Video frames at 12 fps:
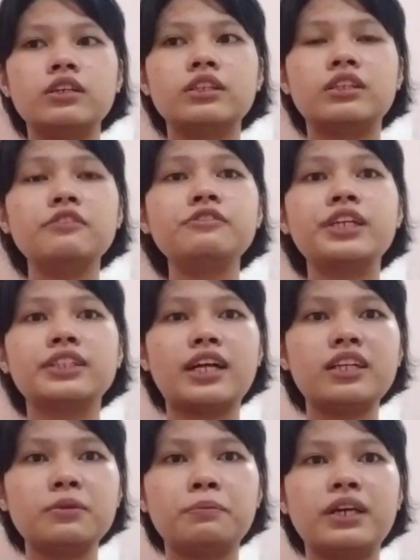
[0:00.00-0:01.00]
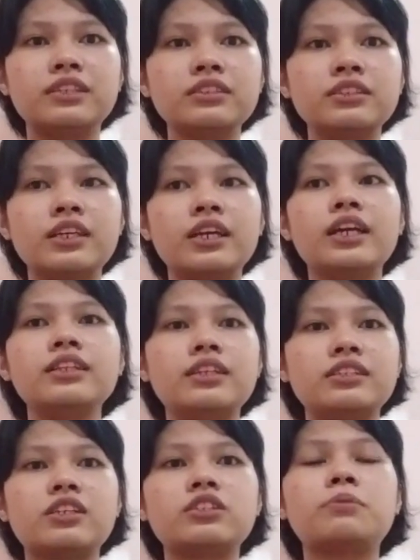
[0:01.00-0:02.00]
different elements, it
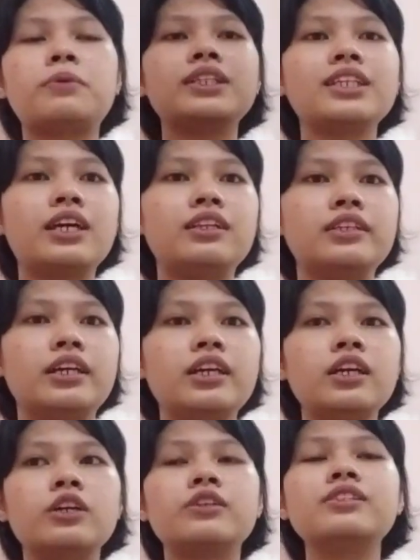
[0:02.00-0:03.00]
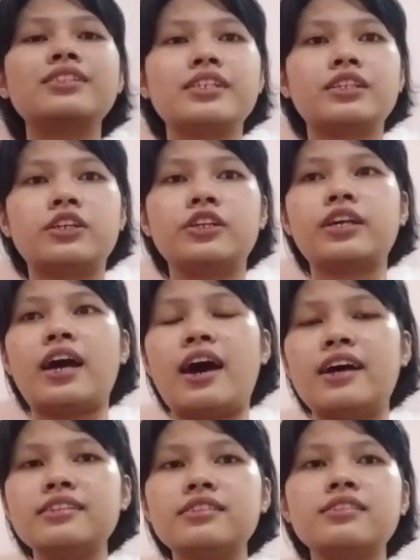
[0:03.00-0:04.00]
is automatically considered
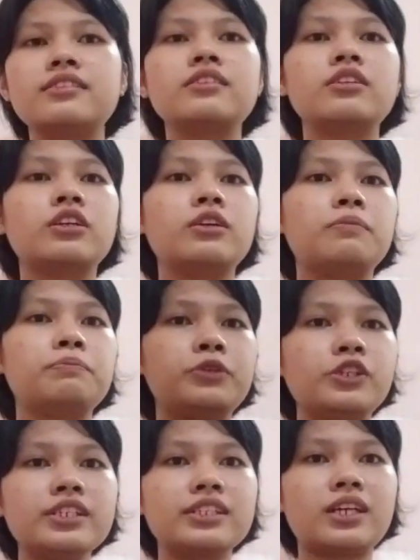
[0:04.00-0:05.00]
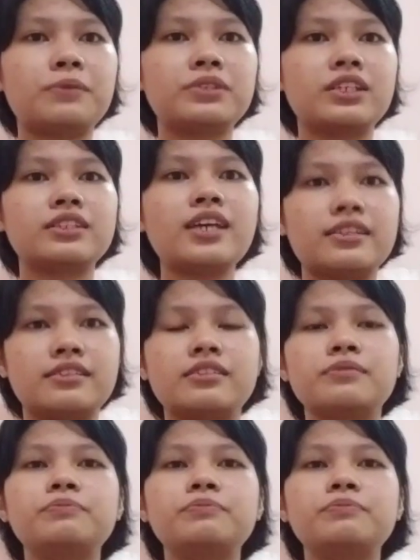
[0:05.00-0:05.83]
as pure substances.